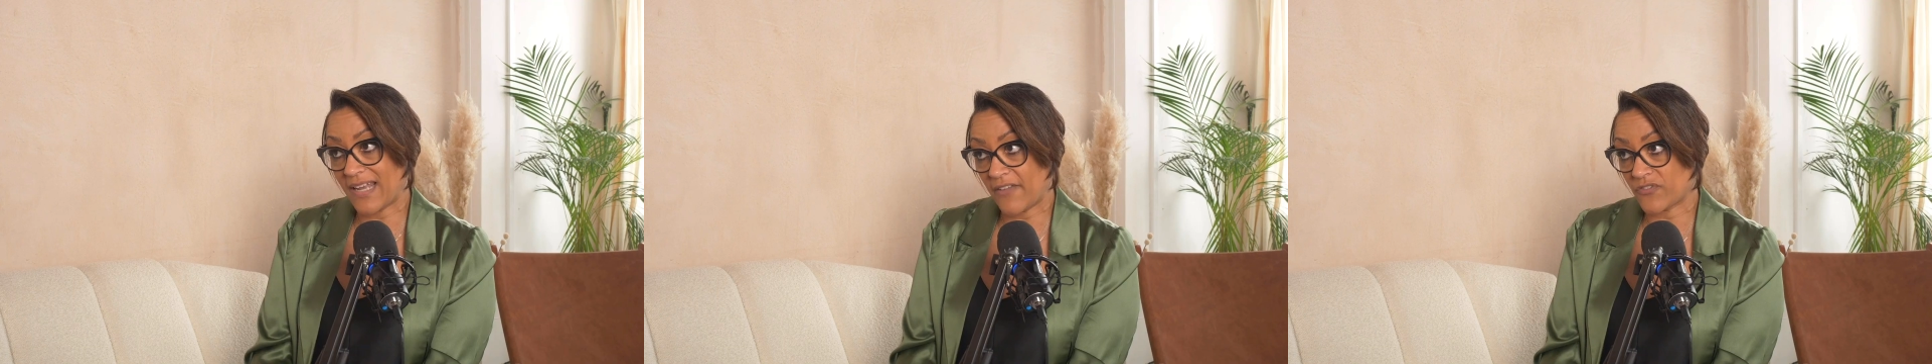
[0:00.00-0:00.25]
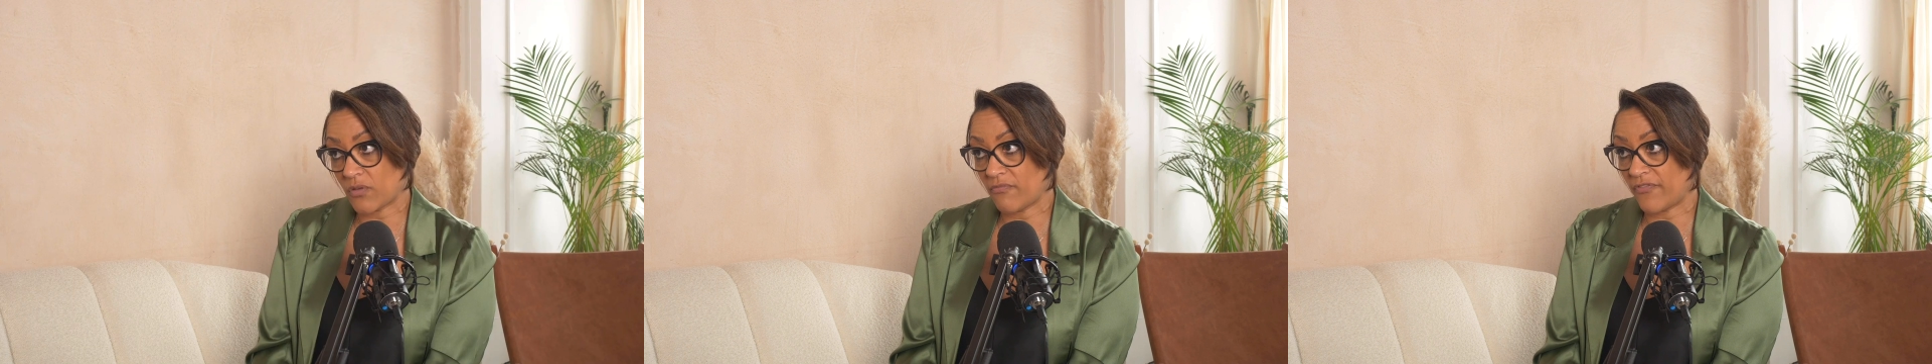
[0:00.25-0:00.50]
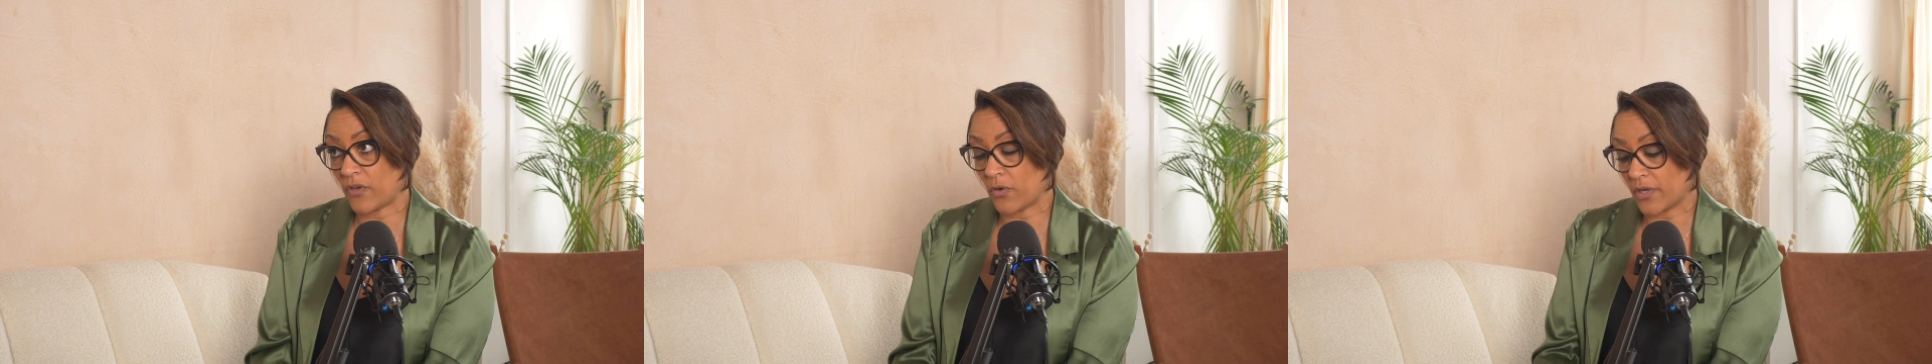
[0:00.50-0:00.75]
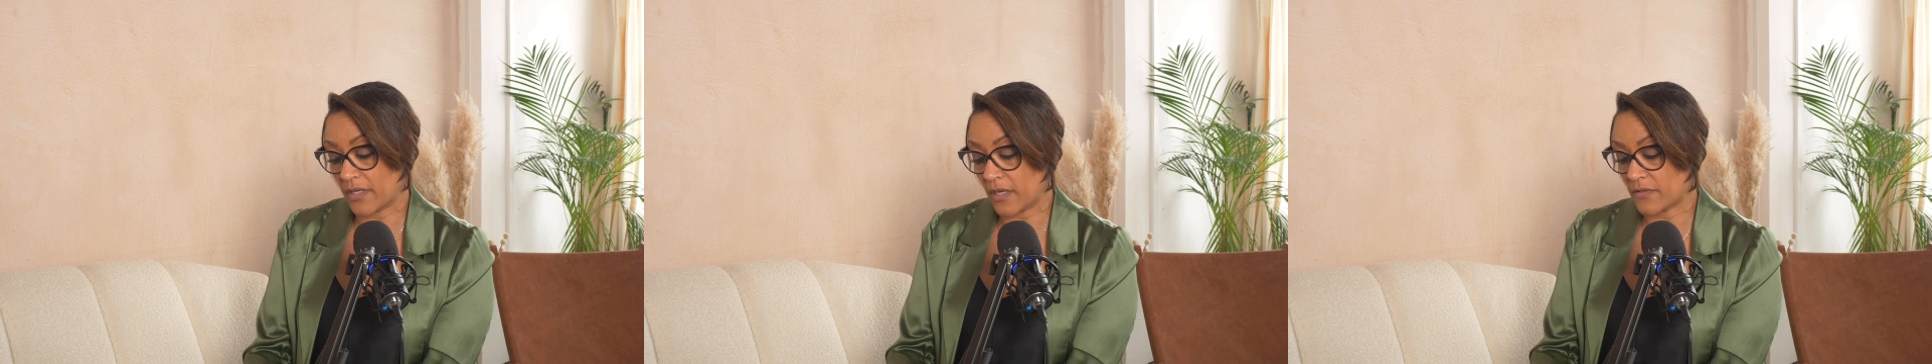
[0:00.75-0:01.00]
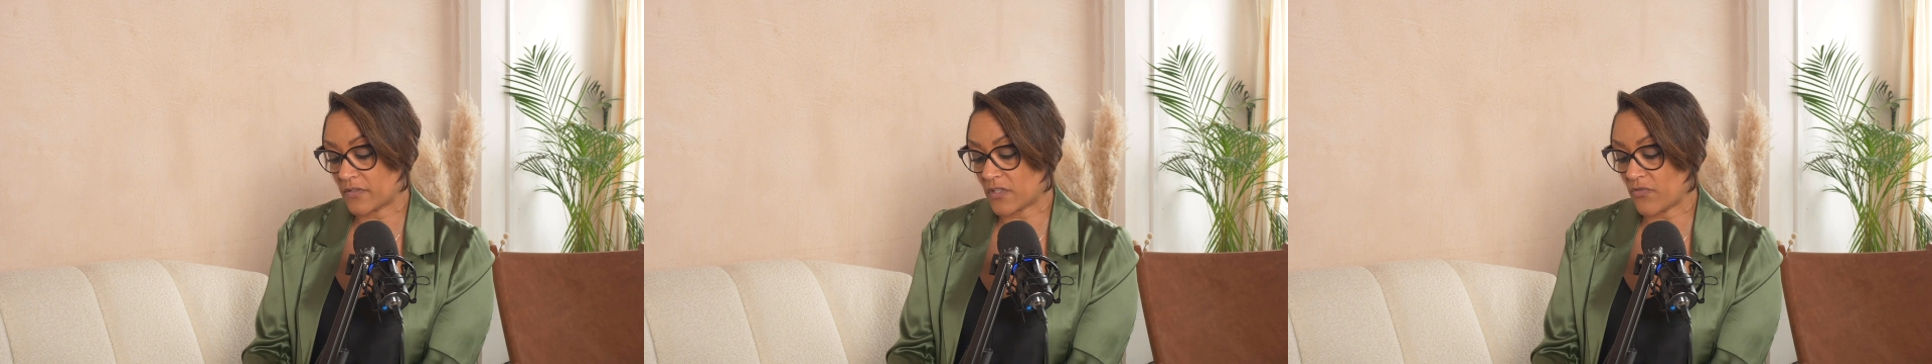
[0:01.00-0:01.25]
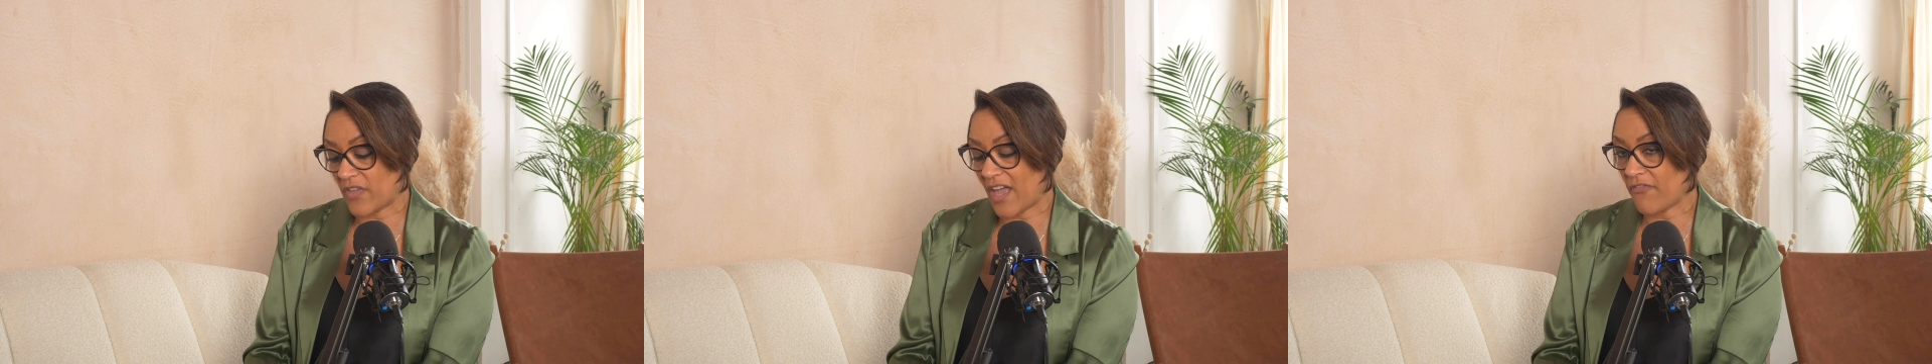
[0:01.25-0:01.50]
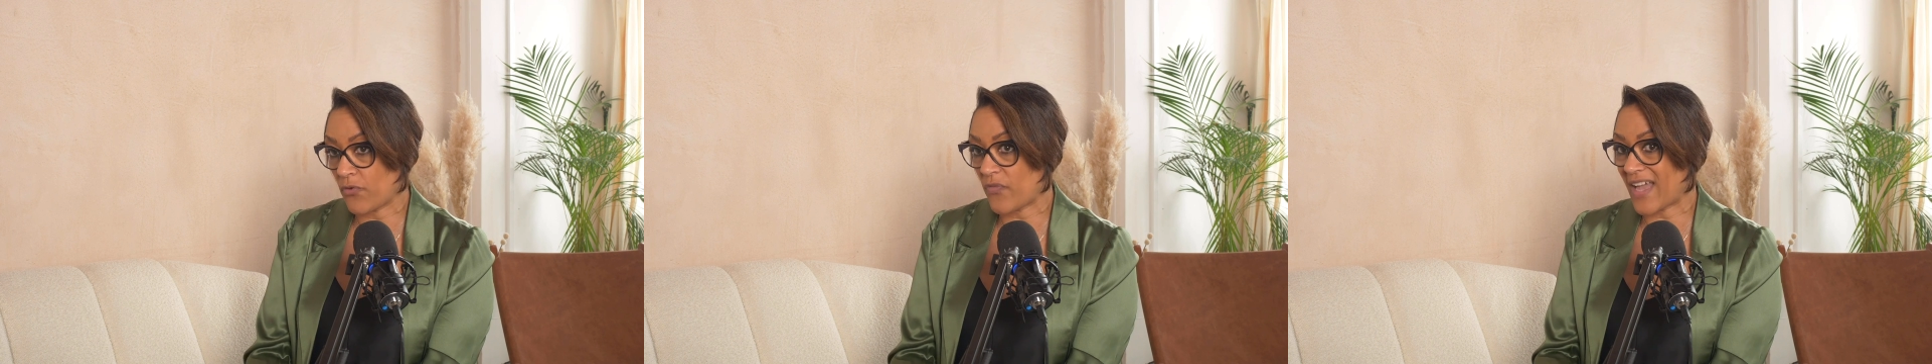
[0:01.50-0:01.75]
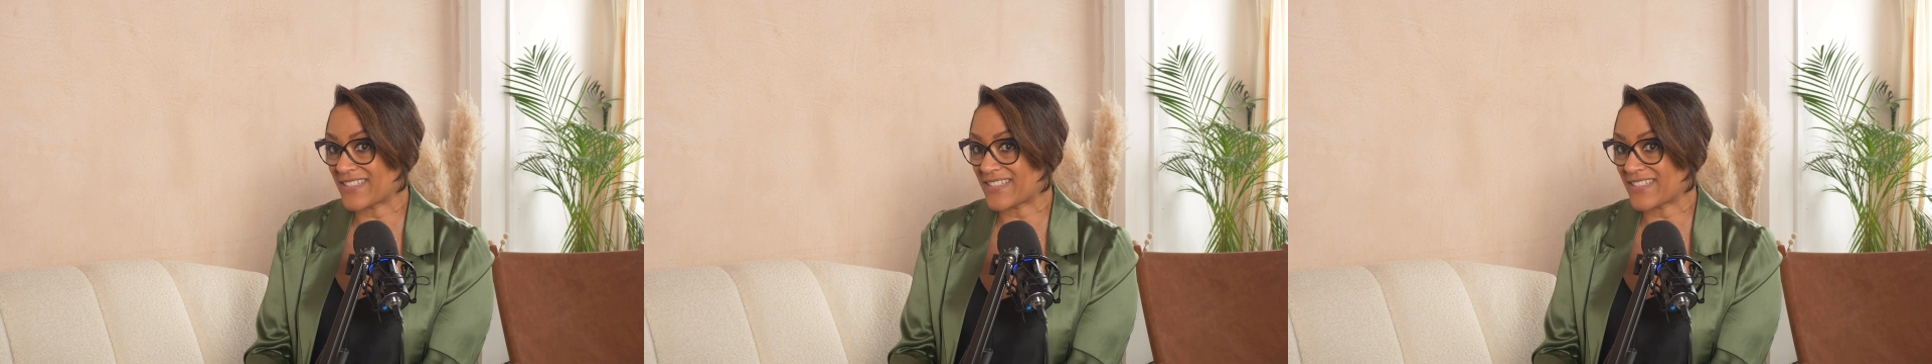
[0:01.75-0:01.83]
being left on for longer. So therefore,